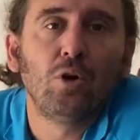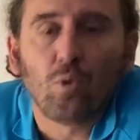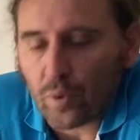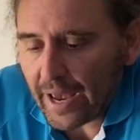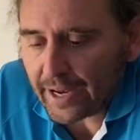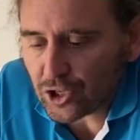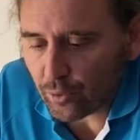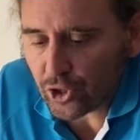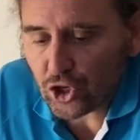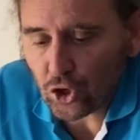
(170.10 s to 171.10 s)
We had to
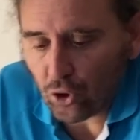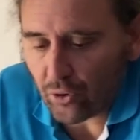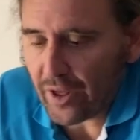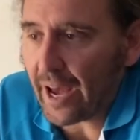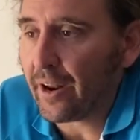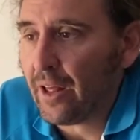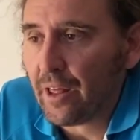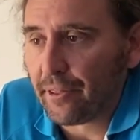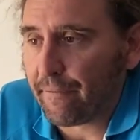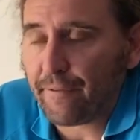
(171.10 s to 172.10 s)
ensure that
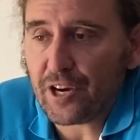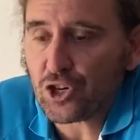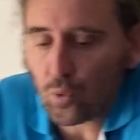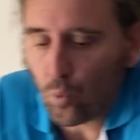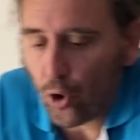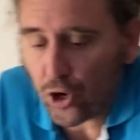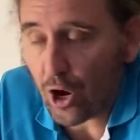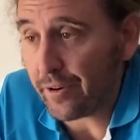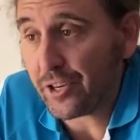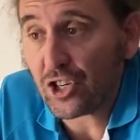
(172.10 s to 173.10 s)
the fish weren't
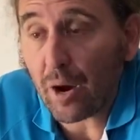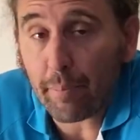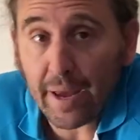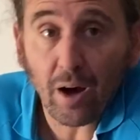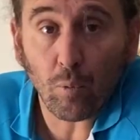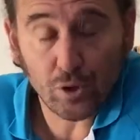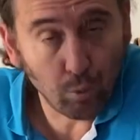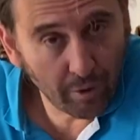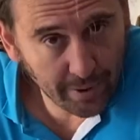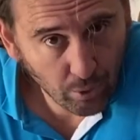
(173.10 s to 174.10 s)
going to jump out, which
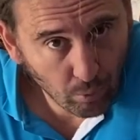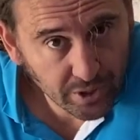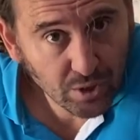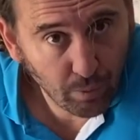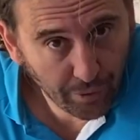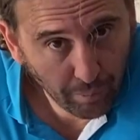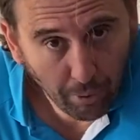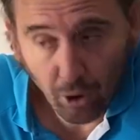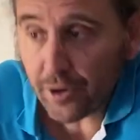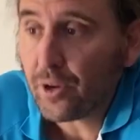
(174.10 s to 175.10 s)
would have been a risk with the
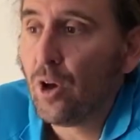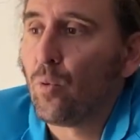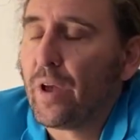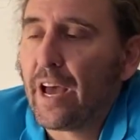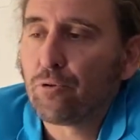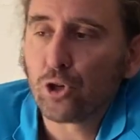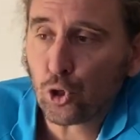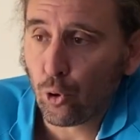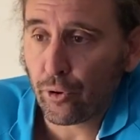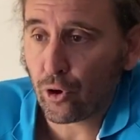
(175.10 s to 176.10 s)
pond. We had to
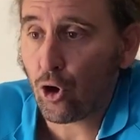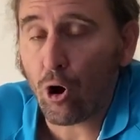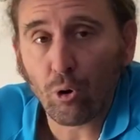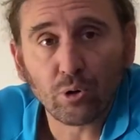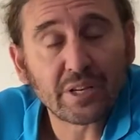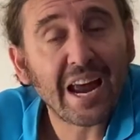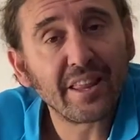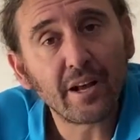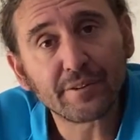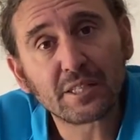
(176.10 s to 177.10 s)
ensure that the corals had
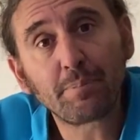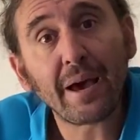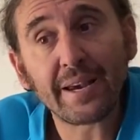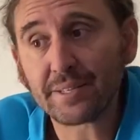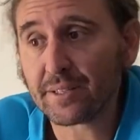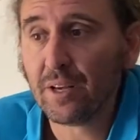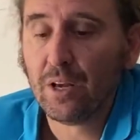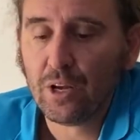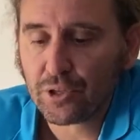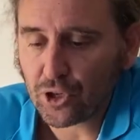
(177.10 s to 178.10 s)
enough space.
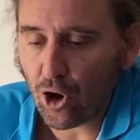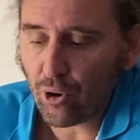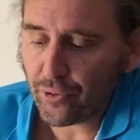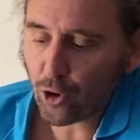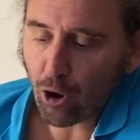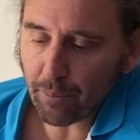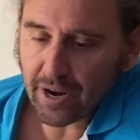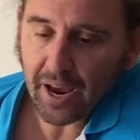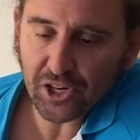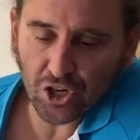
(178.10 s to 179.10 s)
So the
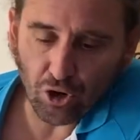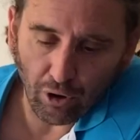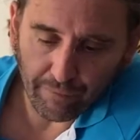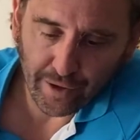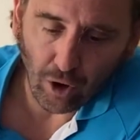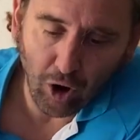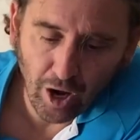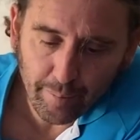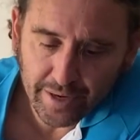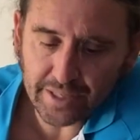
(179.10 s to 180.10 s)
combination of the
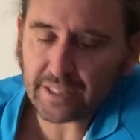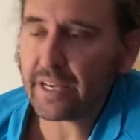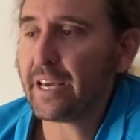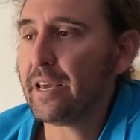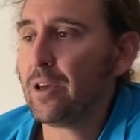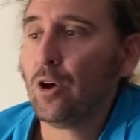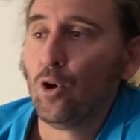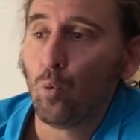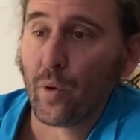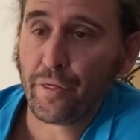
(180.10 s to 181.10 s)
IBC
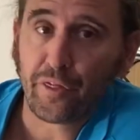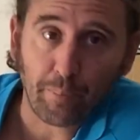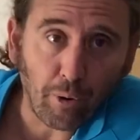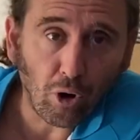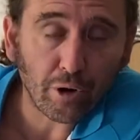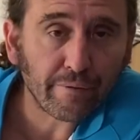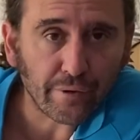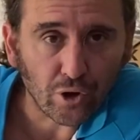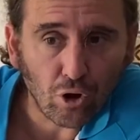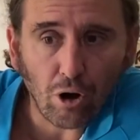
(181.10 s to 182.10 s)
with the pond for
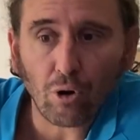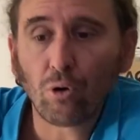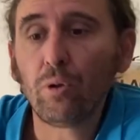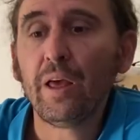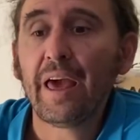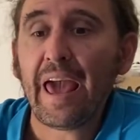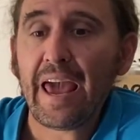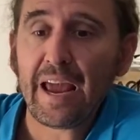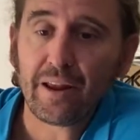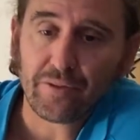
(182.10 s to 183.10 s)
the coral
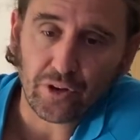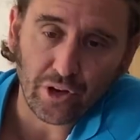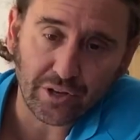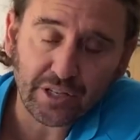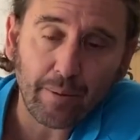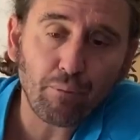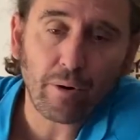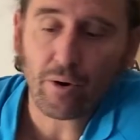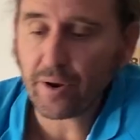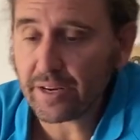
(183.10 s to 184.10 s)
and the
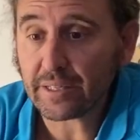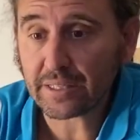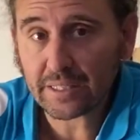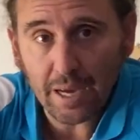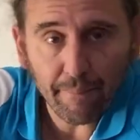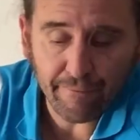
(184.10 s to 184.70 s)
temporary sump